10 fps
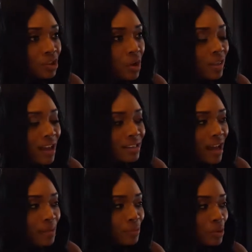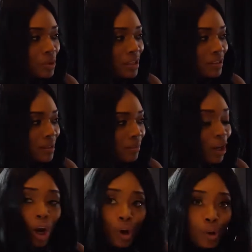A lot of times when you hear
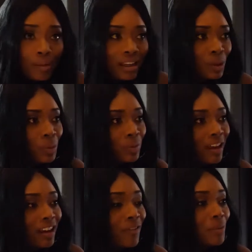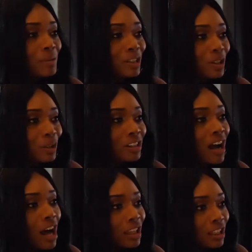something urban, you think of a particular
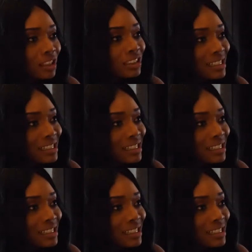color.